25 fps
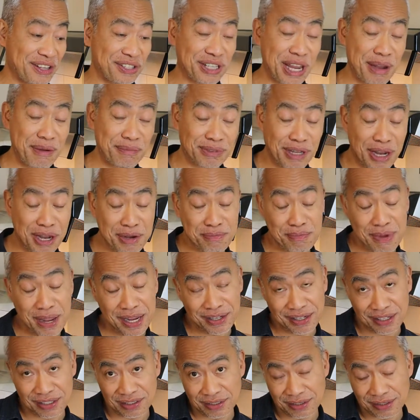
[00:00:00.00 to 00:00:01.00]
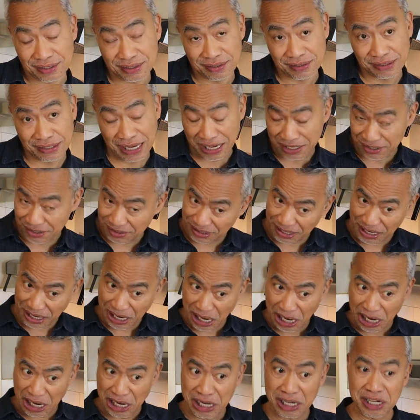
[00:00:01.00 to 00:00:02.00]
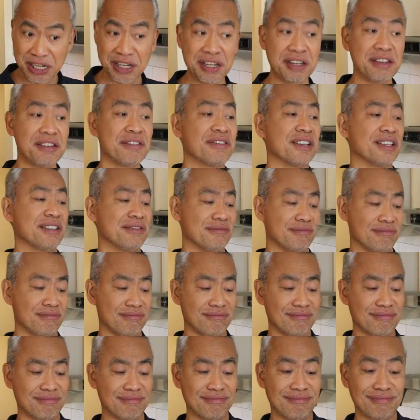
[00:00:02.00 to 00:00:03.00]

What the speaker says: same time make it taste even